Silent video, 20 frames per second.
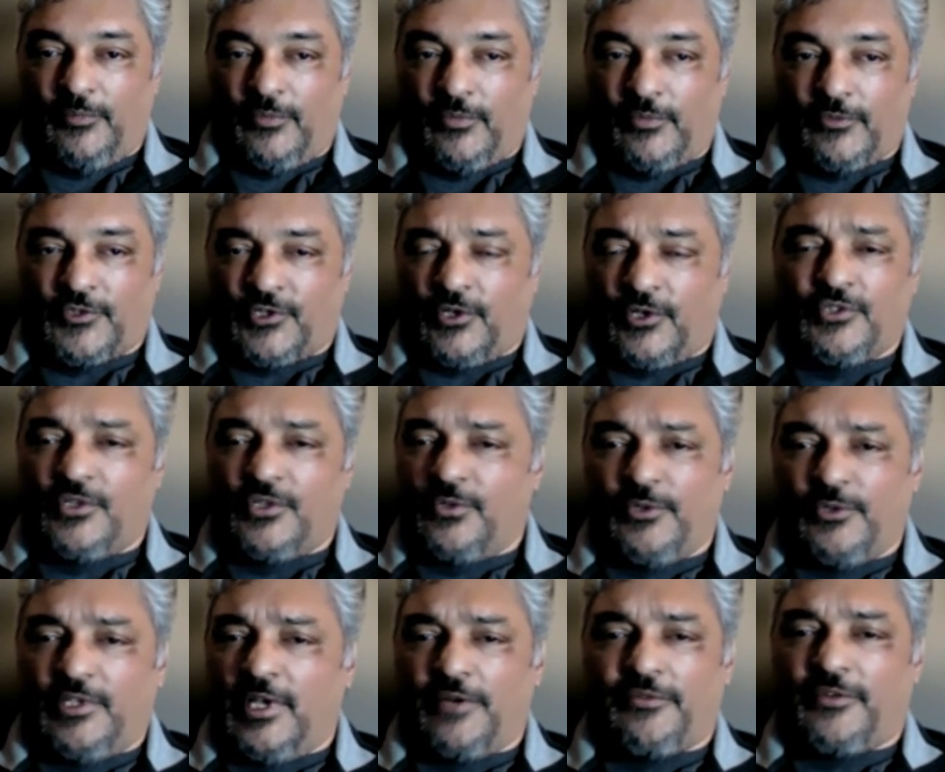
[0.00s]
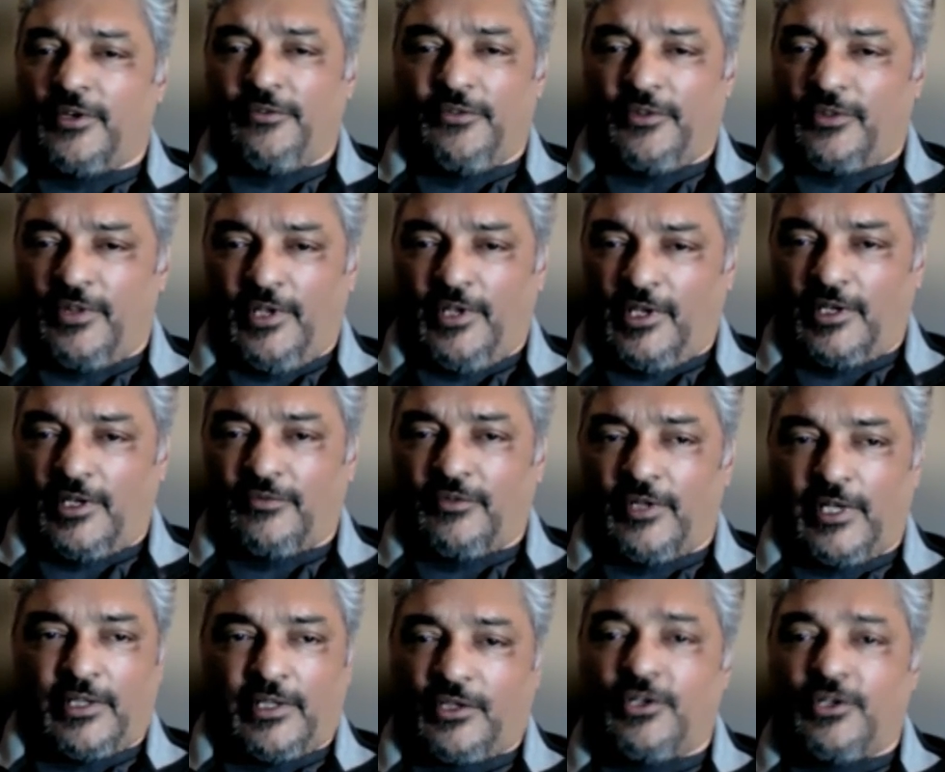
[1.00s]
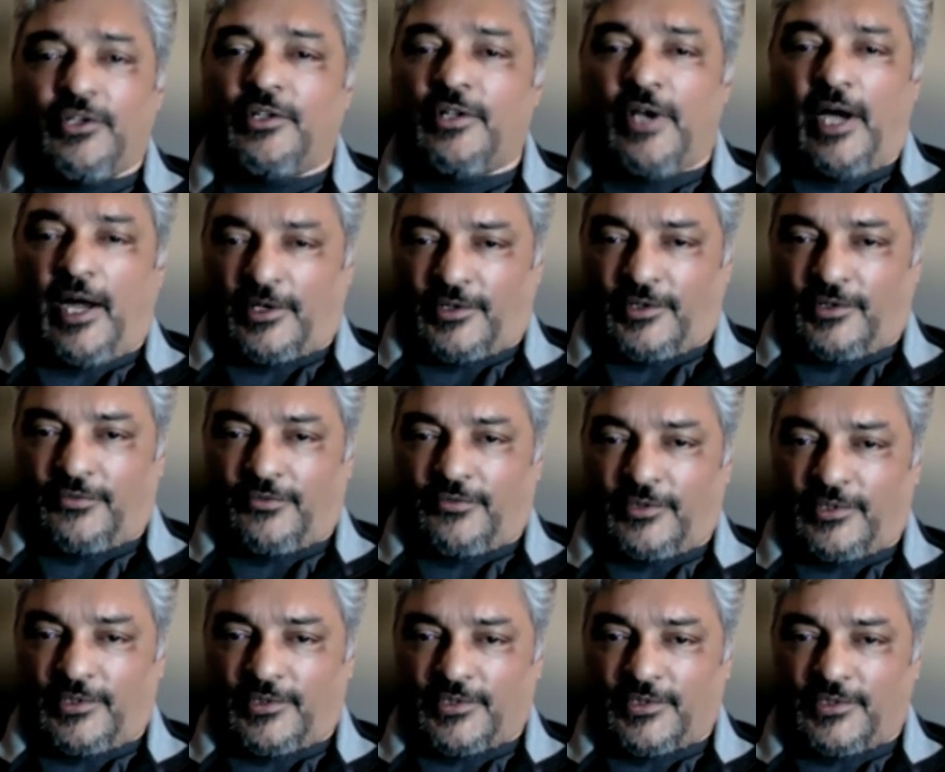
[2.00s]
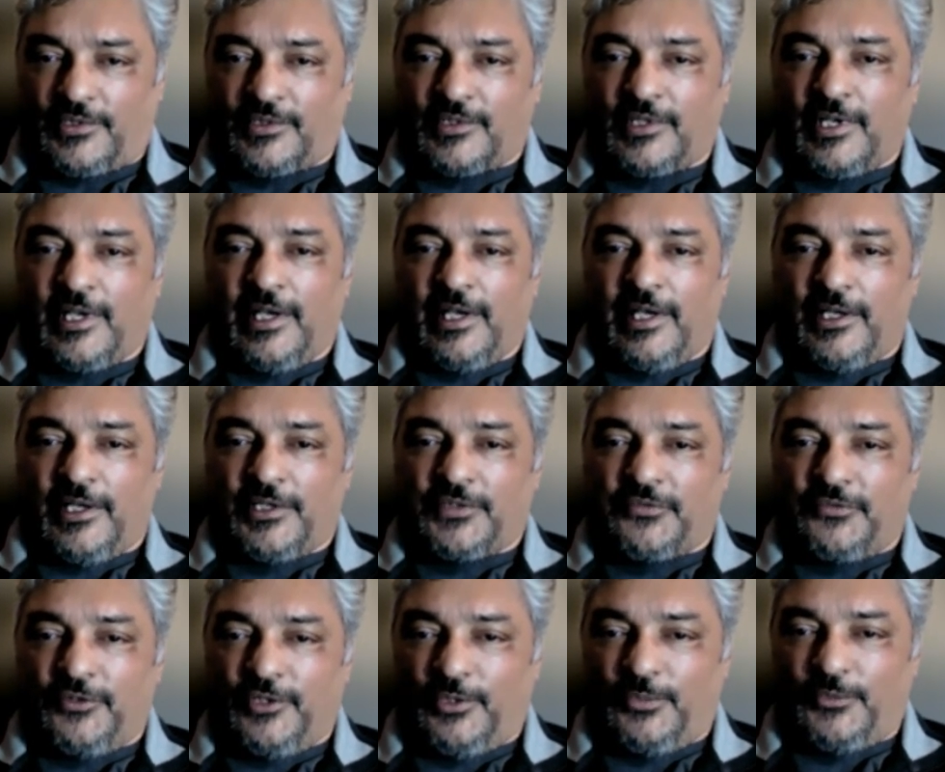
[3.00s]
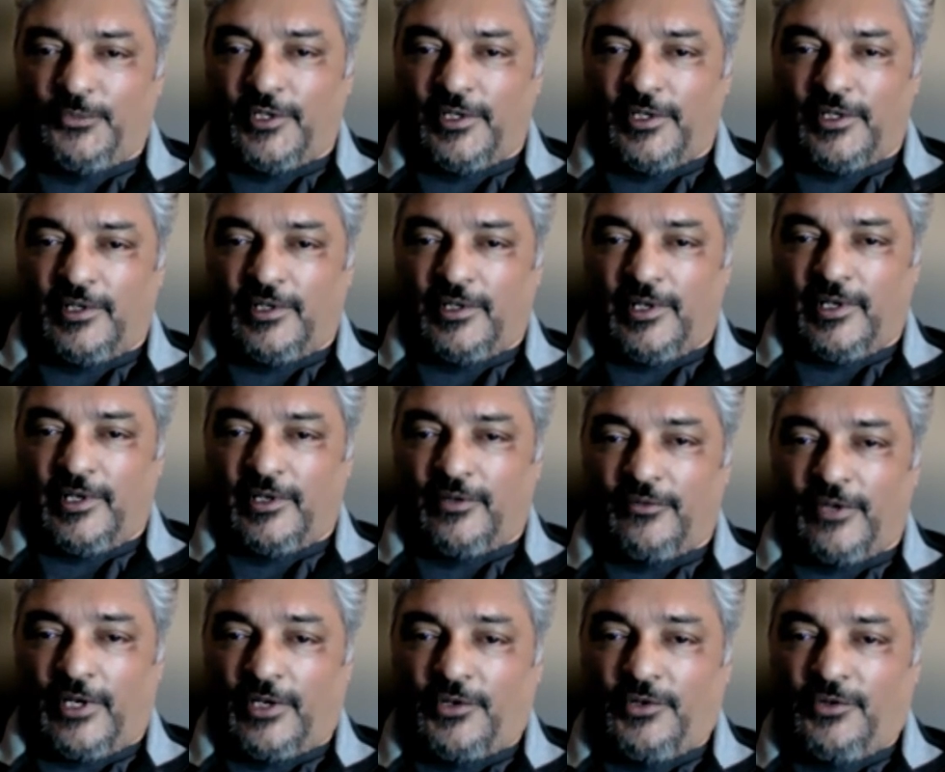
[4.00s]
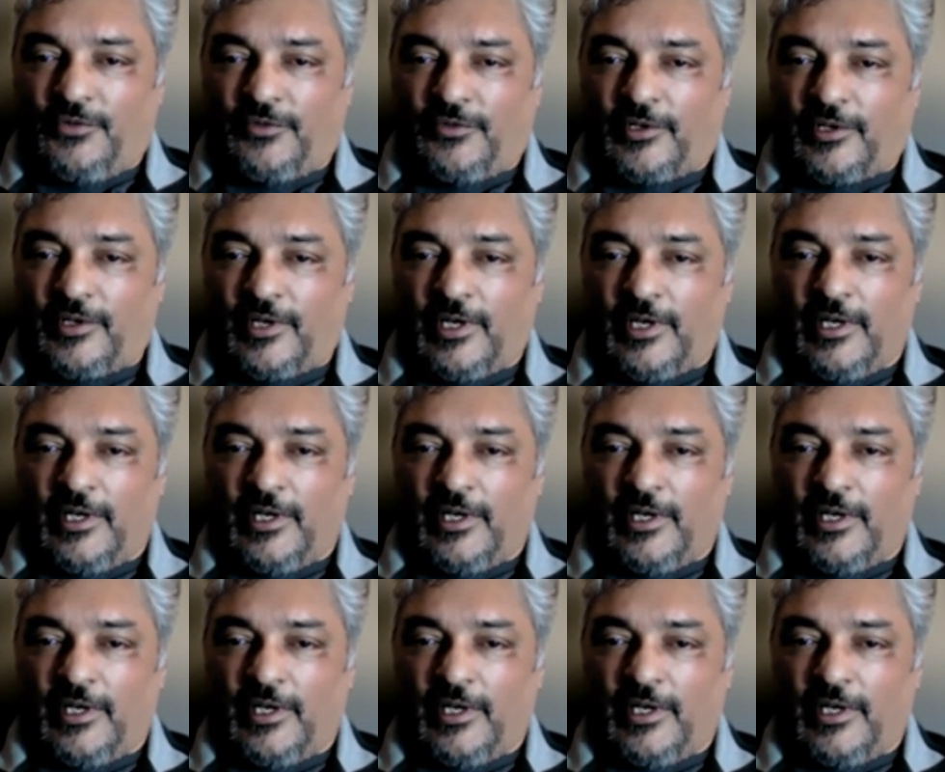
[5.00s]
Shows you would never even think of, like The Good Doctor, for instance, is filmed in Vancouver.